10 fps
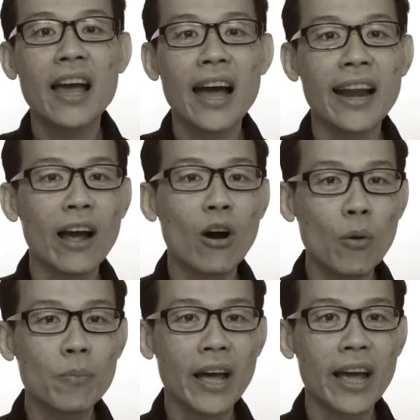And I
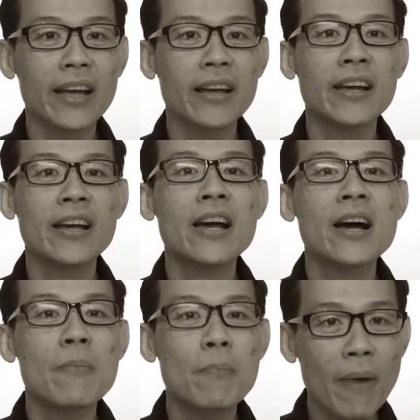hope that
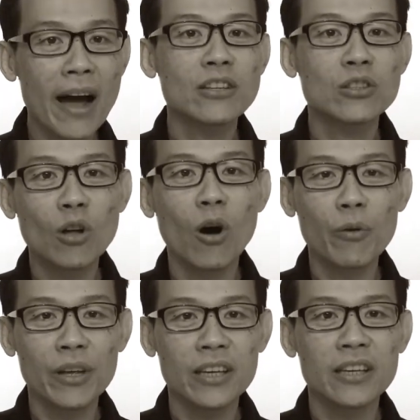my
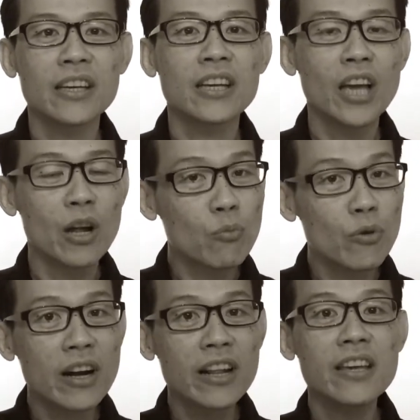story can
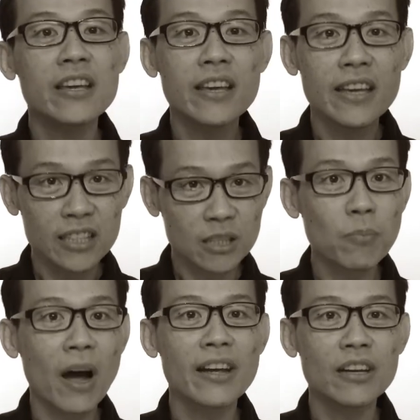really
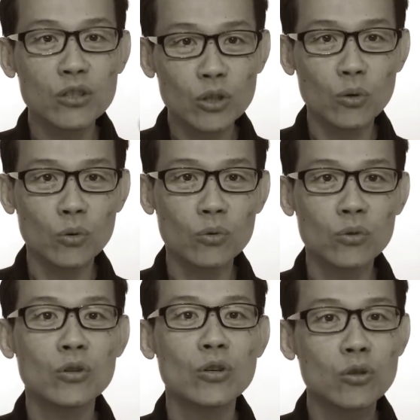inspire
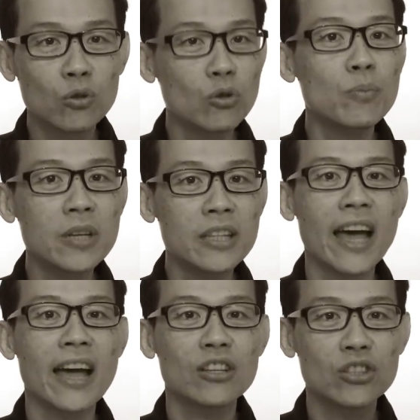you to be
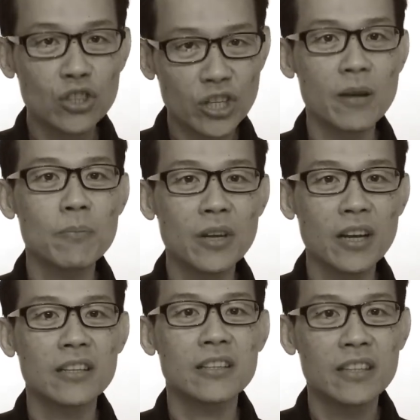that
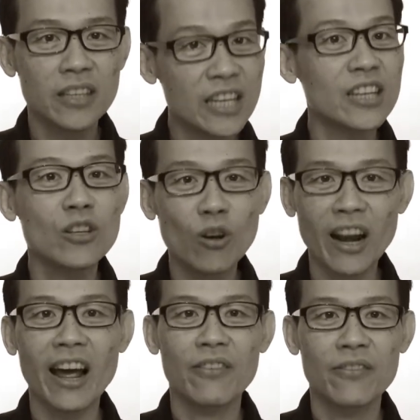champion in your
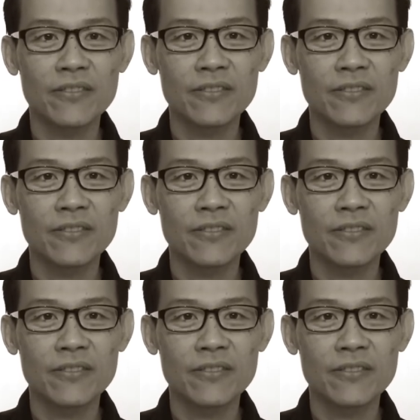life.